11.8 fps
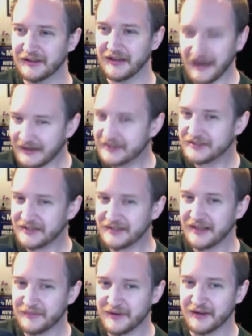I could see
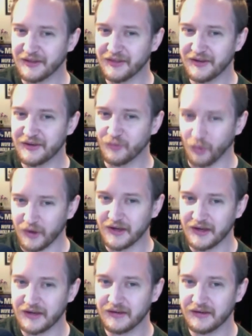that being a thing one day.